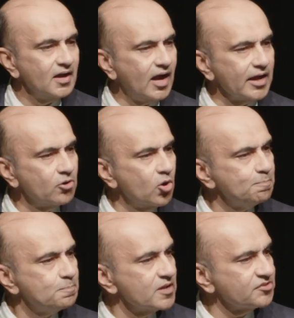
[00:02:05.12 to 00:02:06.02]
I
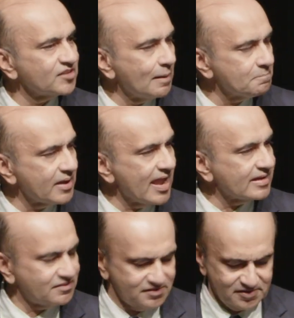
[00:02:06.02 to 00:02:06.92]
hope some
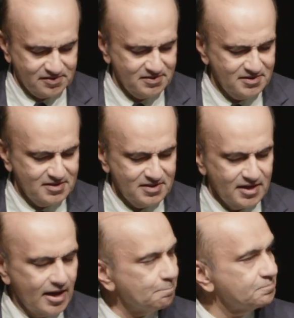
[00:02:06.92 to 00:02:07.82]
get
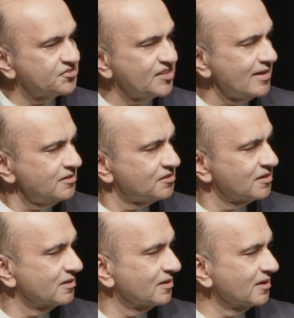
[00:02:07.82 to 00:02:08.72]
upset,
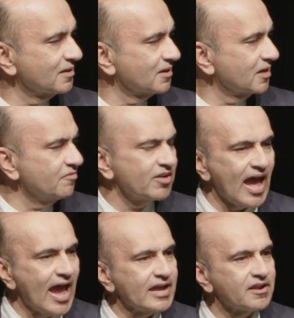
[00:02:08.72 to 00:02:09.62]
even
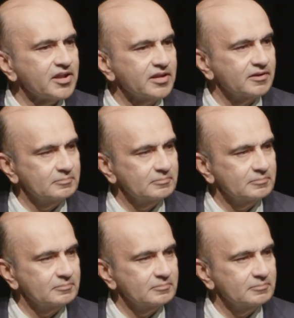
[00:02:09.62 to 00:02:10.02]
angry.